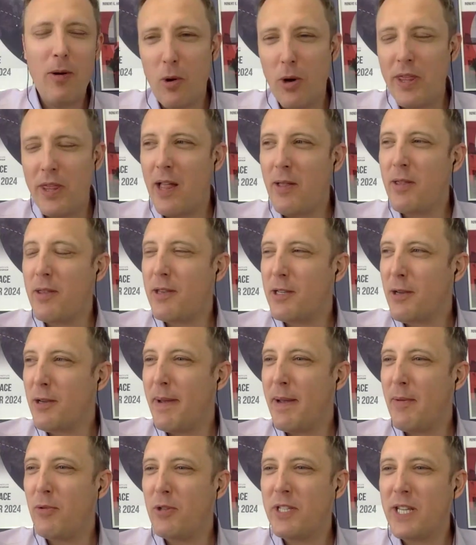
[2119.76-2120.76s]
well, then
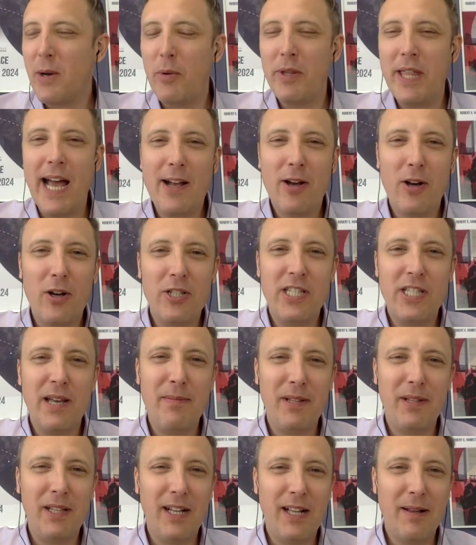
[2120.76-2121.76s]
somebody will say, well, that costs
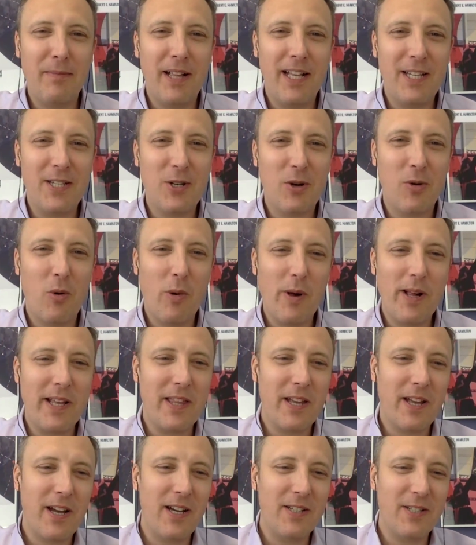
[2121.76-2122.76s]
them a lot of money, so we're
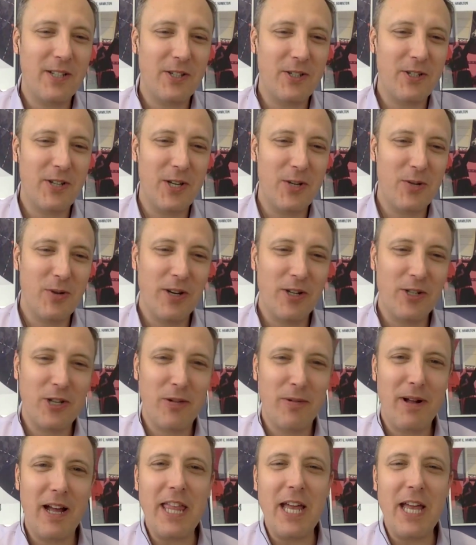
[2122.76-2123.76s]
winning the cost exchange
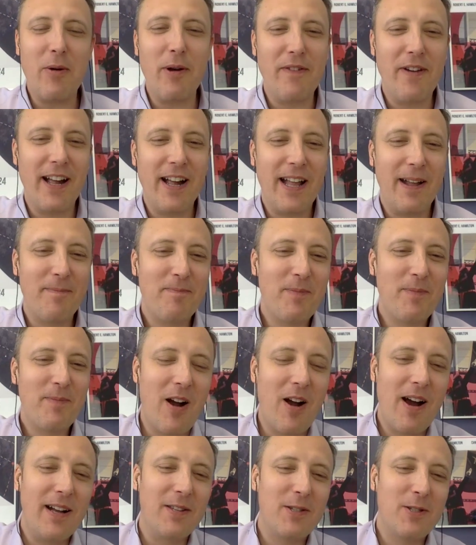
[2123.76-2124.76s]
ratio. But I think we've hit it.
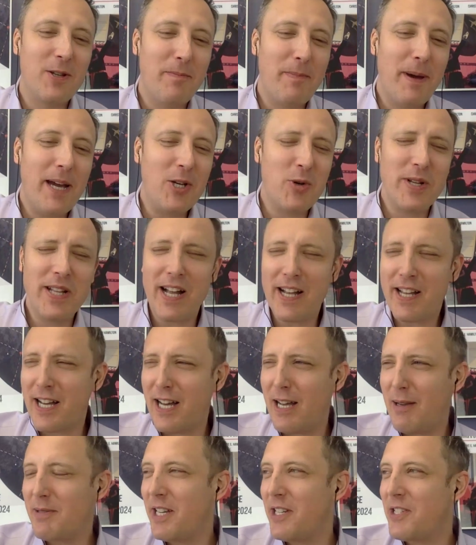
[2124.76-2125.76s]
All right. So
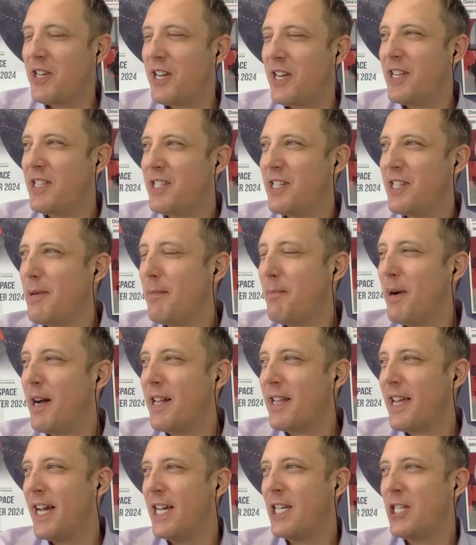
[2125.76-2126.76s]
patreon.com/ACW
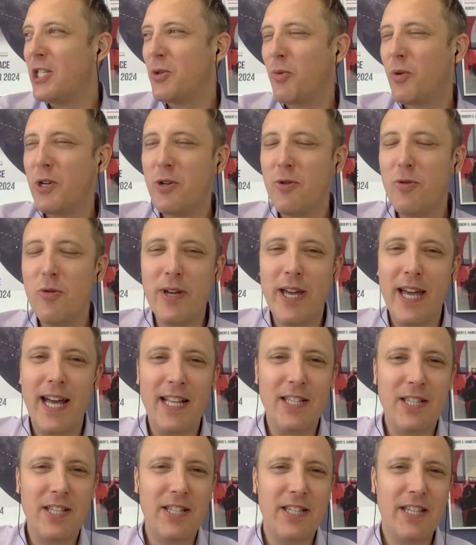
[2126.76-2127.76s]
podcast, where you
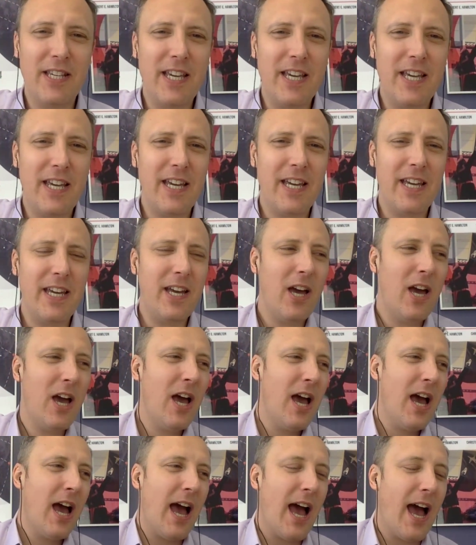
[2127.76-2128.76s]
can see
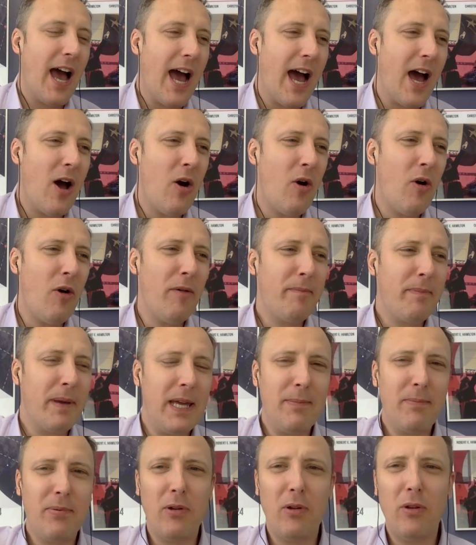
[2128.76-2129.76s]
how
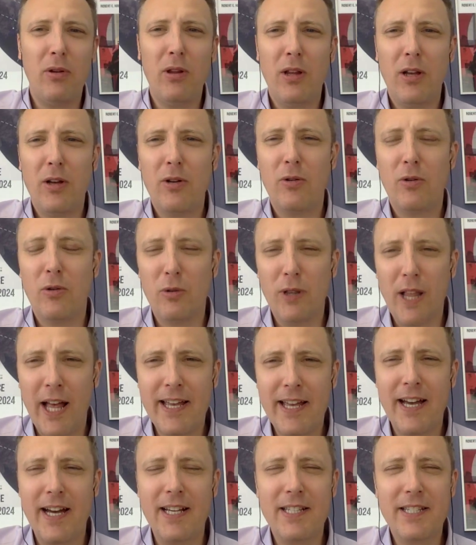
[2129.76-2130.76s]
people
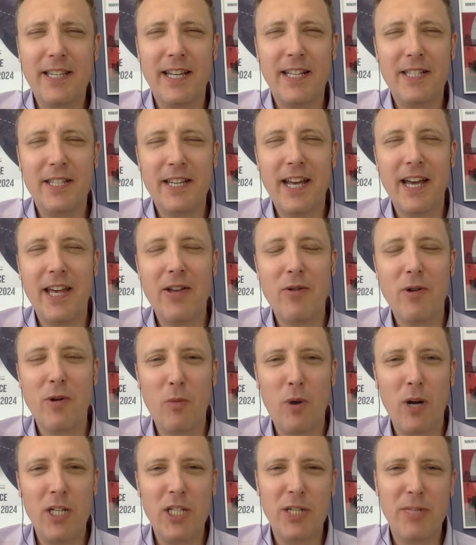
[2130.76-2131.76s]
like us get together
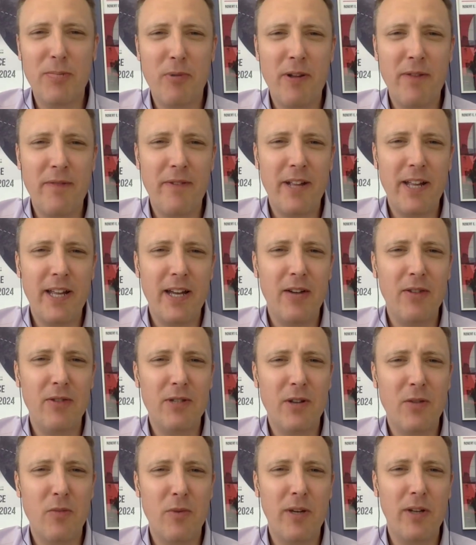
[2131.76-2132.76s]
and watch sprint
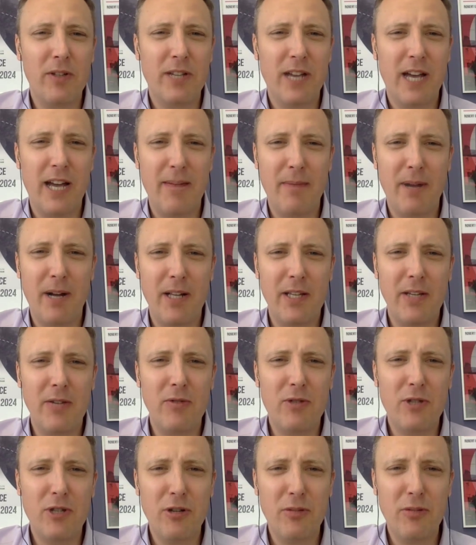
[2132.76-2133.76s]
videos in real time on
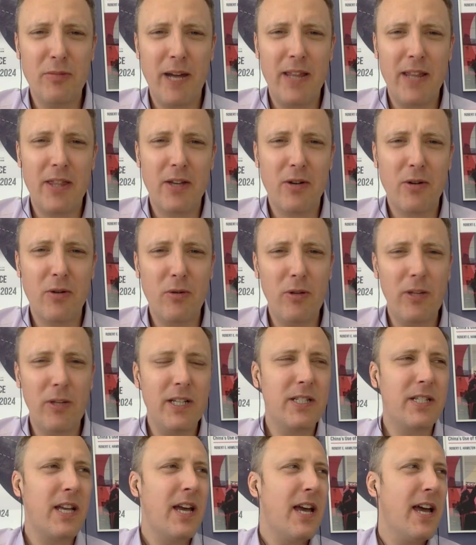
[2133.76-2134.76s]
YouTube at the
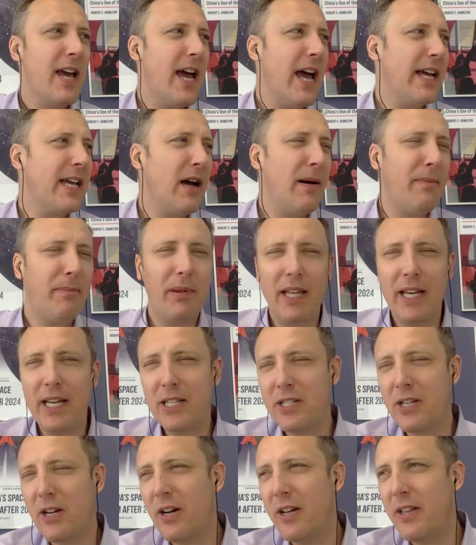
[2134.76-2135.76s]
coolest hangout
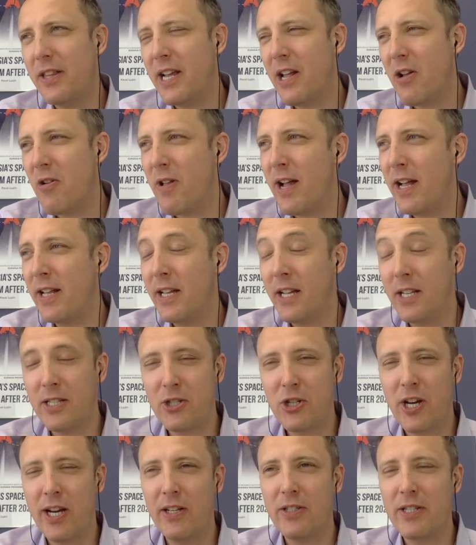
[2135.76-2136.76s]
place on the internet. It's
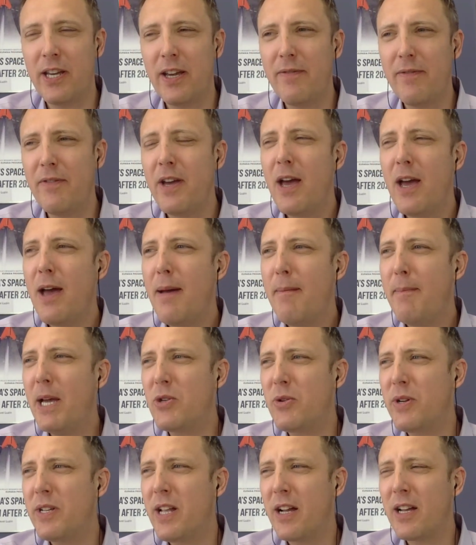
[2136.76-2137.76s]
child safe.
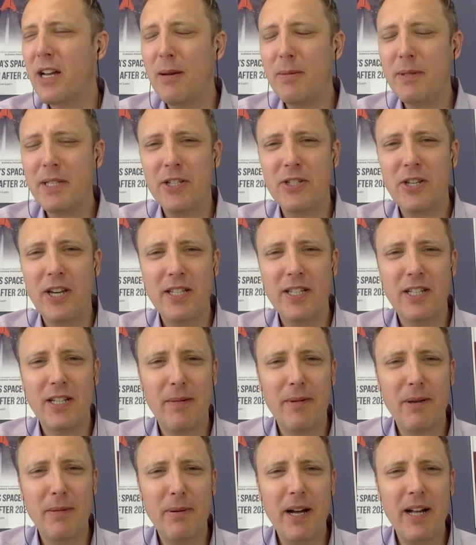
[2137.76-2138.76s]

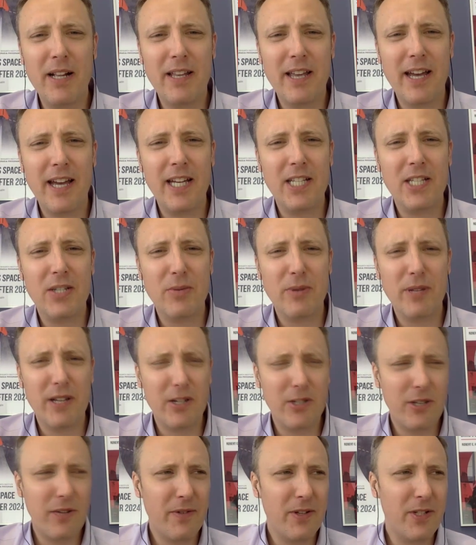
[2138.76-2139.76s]
Patreon.com/ACW podcast.
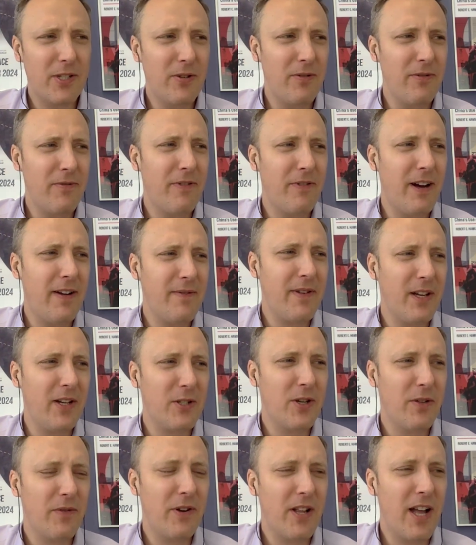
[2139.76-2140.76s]
$3 if you're a student,
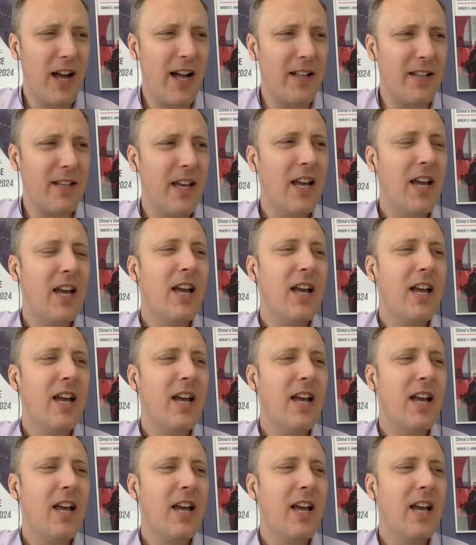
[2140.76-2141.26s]
$5 if you're not.